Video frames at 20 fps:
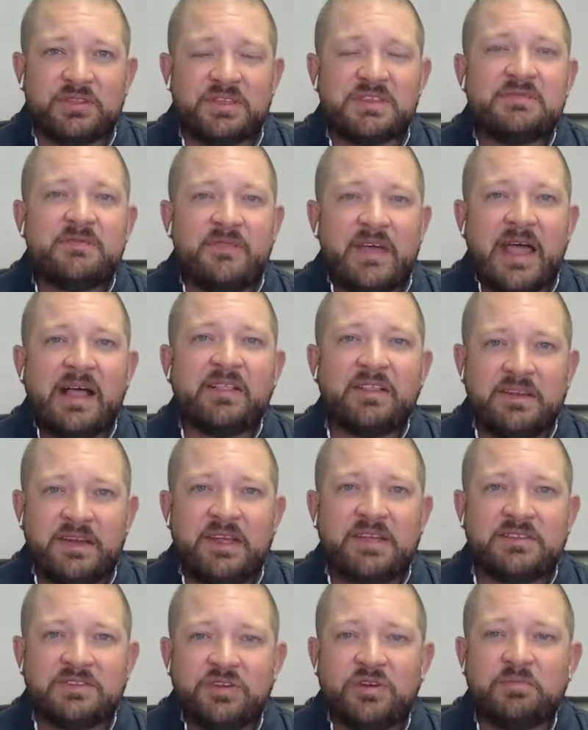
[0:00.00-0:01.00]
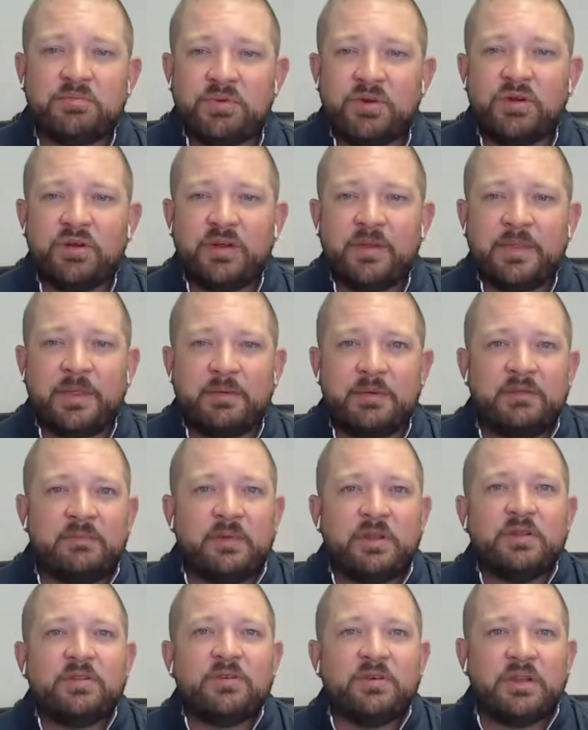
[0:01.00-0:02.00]
This validates our program that we've
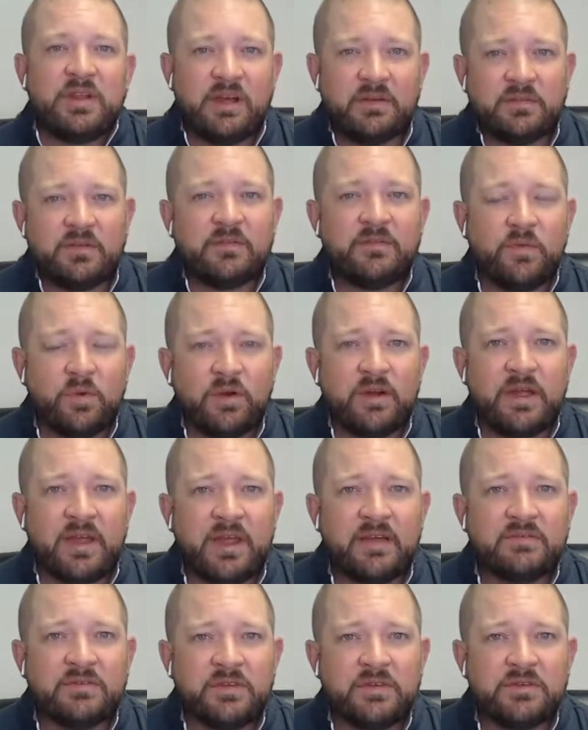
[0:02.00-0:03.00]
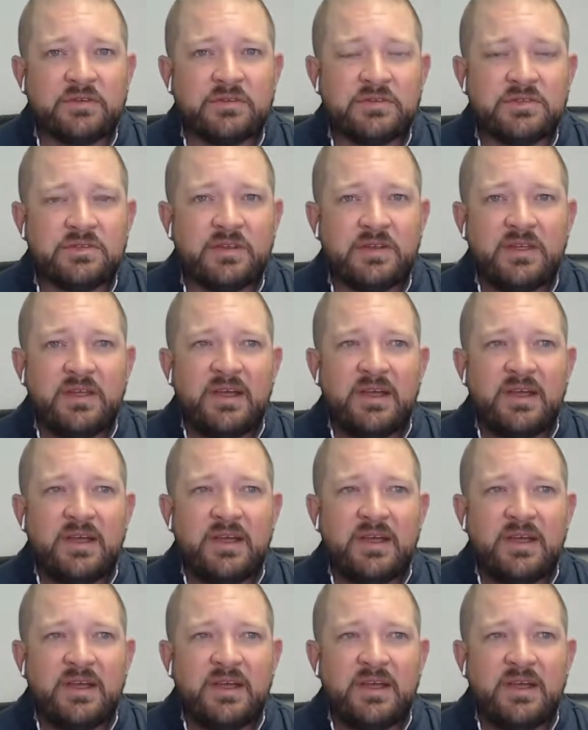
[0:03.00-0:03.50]
been doing now for 4.5 years.